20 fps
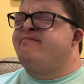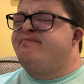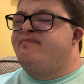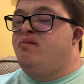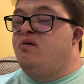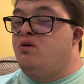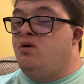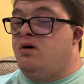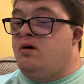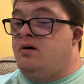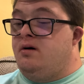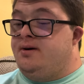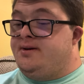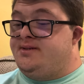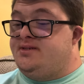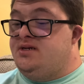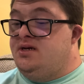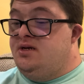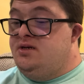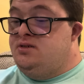
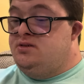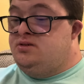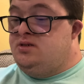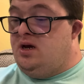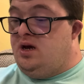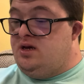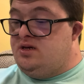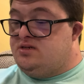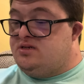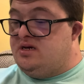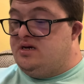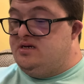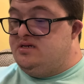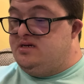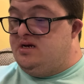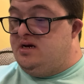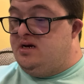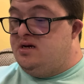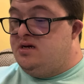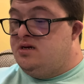Brooks
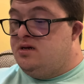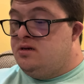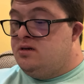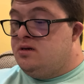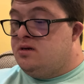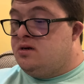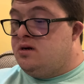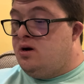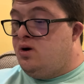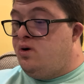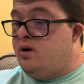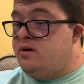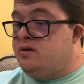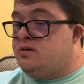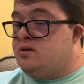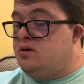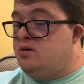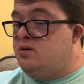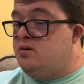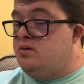Sisson going
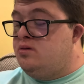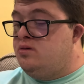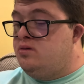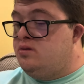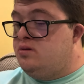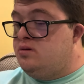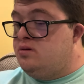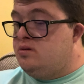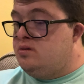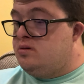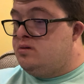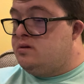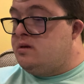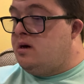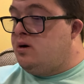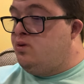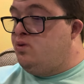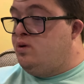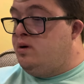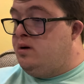to
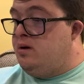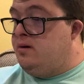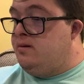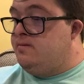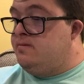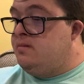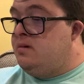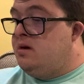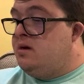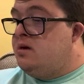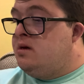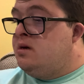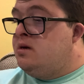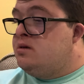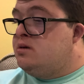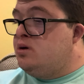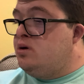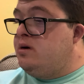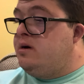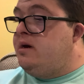the room
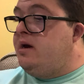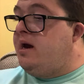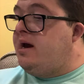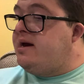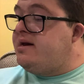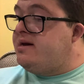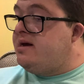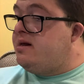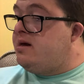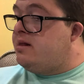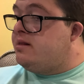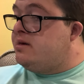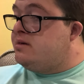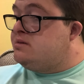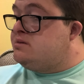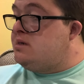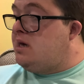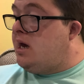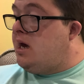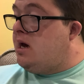to hit another
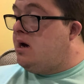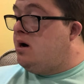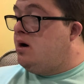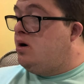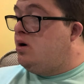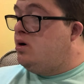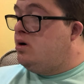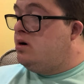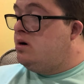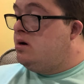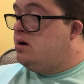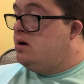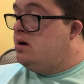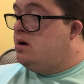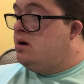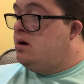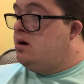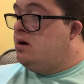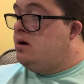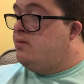sale
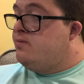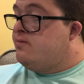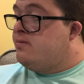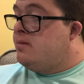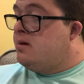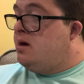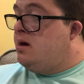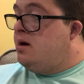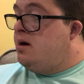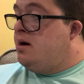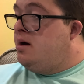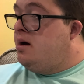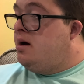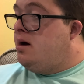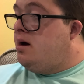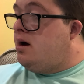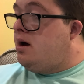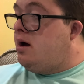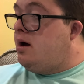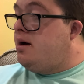
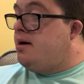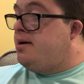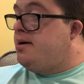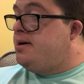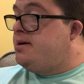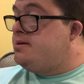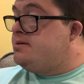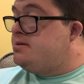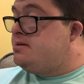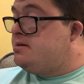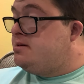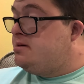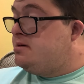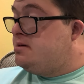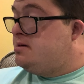on